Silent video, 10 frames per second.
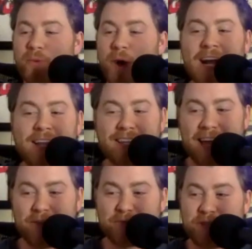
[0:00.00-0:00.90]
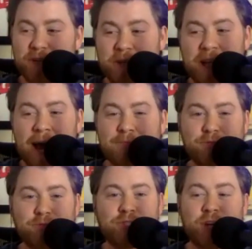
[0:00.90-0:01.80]
right out of the gates, was going to be an
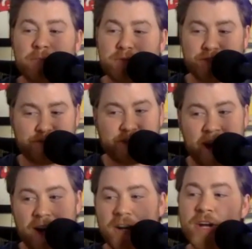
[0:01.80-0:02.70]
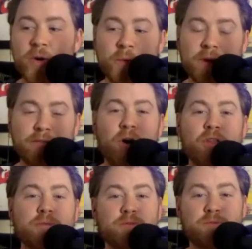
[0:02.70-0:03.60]
absolute dumpster fire. We have
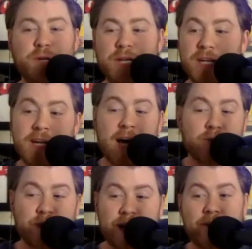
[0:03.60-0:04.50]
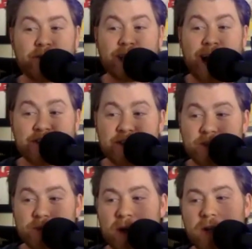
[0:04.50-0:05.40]
all the proof we needed, not only in how last
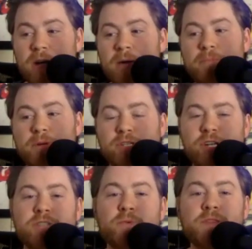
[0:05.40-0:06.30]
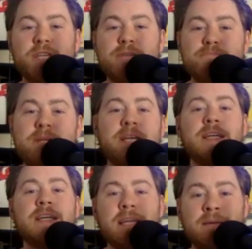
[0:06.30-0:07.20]
season went, but just what the
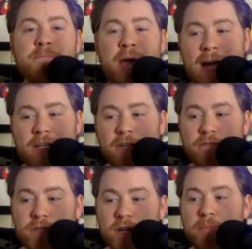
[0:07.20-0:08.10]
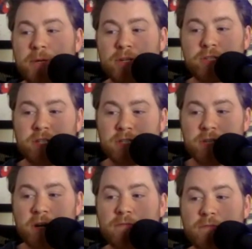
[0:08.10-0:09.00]
immediate impact of Doug Peterson has
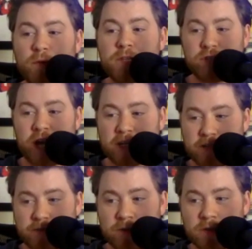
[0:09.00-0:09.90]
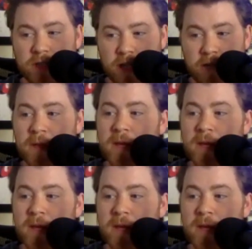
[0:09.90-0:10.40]
done for this Jacksonville team.